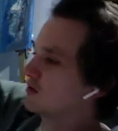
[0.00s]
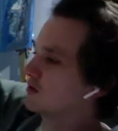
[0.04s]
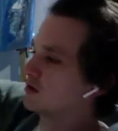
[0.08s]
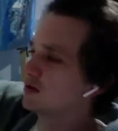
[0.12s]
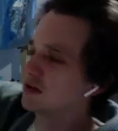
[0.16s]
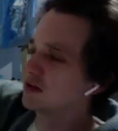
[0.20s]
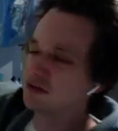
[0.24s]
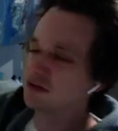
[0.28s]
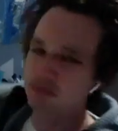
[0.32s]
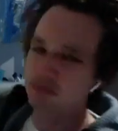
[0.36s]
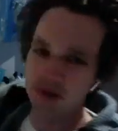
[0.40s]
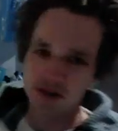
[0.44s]
of
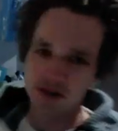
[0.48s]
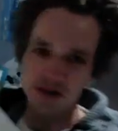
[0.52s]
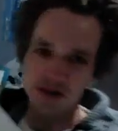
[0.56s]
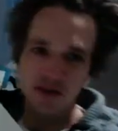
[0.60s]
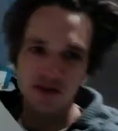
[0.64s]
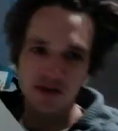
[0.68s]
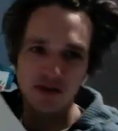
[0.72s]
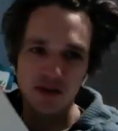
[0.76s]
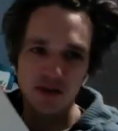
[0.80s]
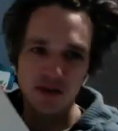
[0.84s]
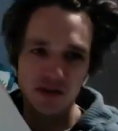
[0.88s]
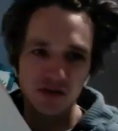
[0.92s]
these pictures of
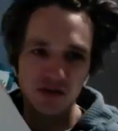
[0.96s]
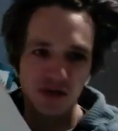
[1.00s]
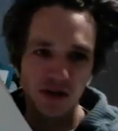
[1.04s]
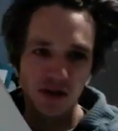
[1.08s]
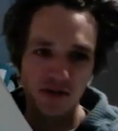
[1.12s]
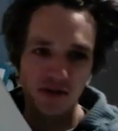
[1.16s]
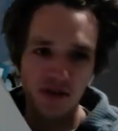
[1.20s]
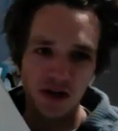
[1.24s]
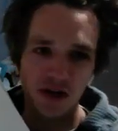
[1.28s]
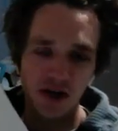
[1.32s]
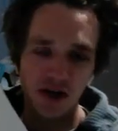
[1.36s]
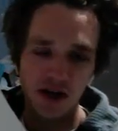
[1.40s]
these
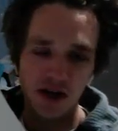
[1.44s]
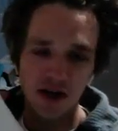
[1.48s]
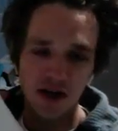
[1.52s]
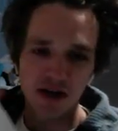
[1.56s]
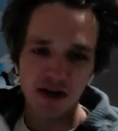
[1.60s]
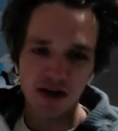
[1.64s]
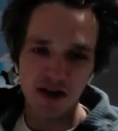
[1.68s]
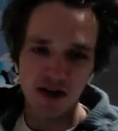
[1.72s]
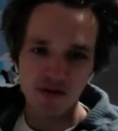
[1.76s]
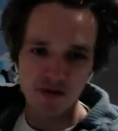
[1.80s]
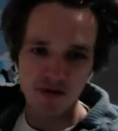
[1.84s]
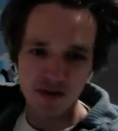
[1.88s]

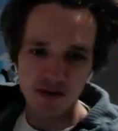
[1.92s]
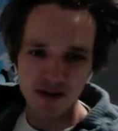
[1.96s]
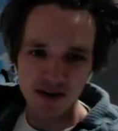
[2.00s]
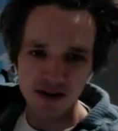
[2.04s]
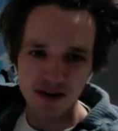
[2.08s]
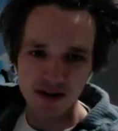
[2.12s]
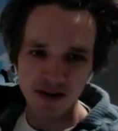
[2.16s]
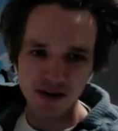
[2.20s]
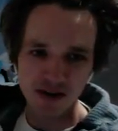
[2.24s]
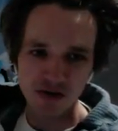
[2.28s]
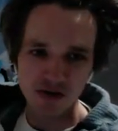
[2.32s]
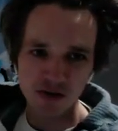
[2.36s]

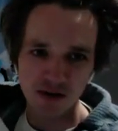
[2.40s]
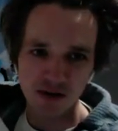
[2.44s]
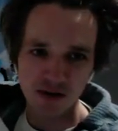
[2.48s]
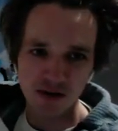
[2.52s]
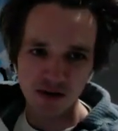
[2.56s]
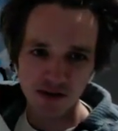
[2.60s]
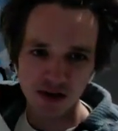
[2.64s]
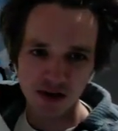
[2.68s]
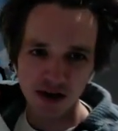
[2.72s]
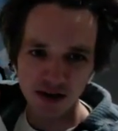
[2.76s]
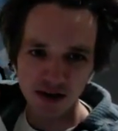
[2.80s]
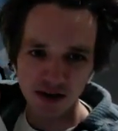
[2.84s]
never-ending traffic
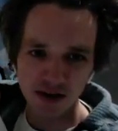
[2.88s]
lights.